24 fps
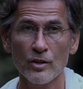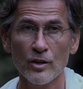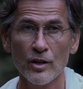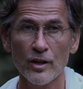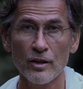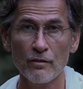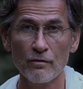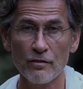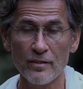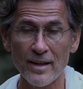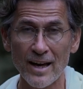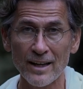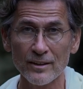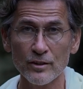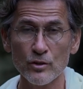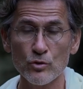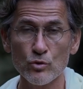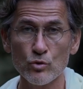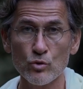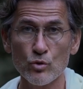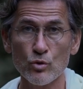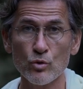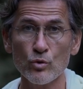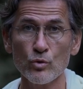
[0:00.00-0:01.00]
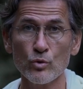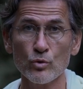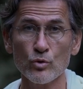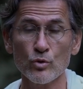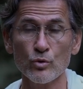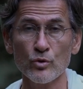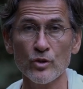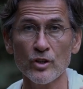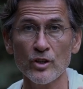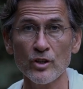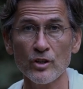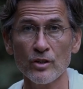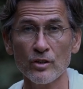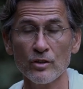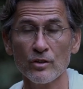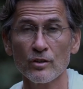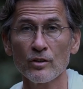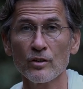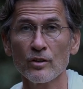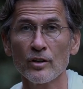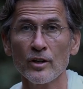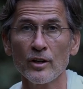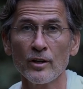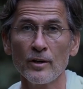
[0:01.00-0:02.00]
If that is true to the
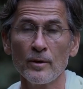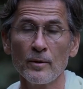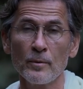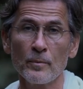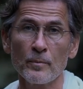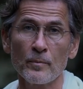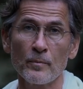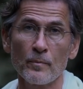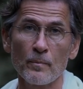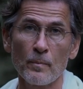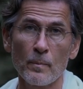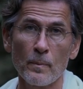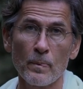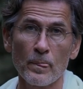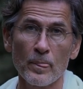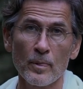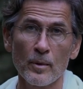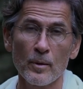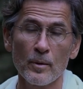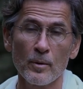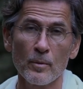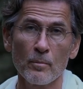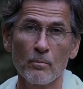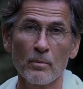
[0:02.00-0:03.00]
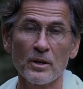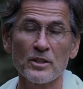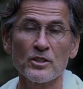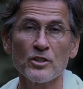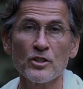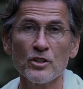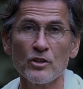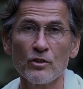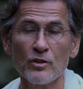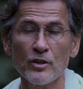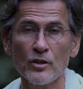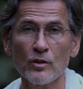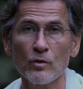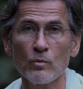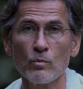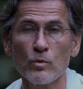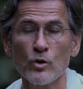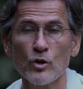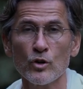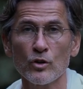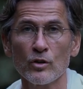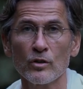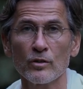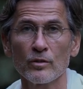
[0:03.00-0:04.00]
um, material
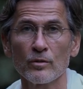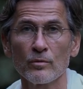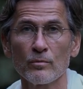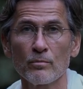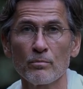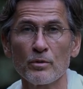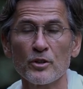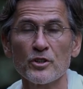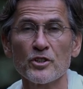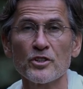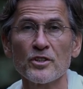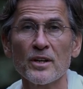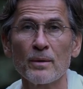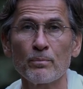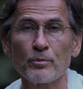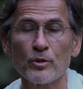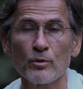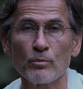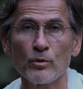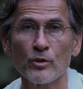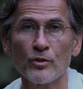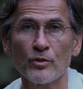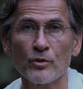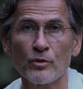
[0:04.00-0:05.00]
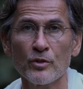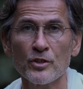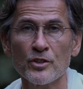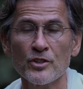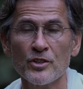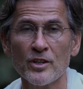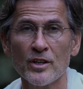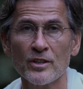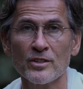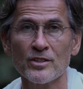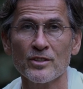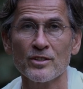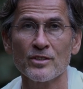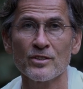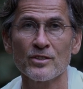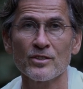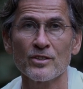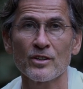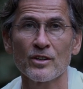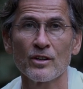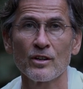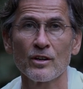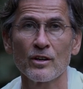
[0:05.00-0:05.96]
world, perceptible through the senses.